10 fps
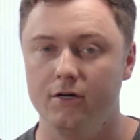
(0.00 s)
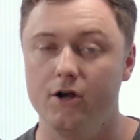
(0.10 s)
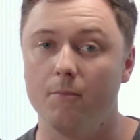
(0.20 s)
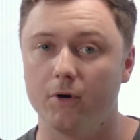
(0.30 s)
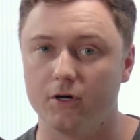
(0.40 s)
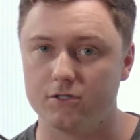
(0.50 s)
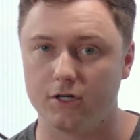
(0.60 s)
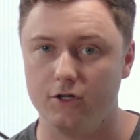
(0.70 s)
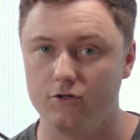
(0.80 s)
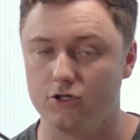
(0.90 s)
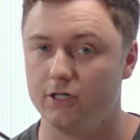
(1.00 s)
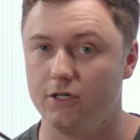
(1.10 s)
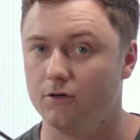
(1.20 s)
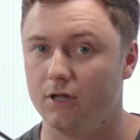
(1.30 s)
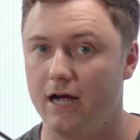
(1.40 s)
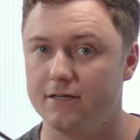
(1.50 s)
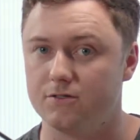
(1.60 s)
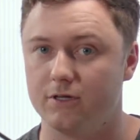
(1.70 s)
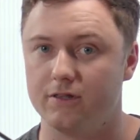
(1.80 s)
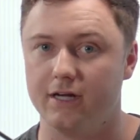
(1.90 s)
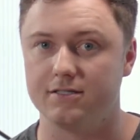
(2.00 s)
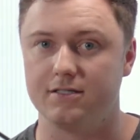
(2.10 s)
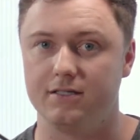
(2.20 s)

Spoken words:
Numbers are usually utilized with this.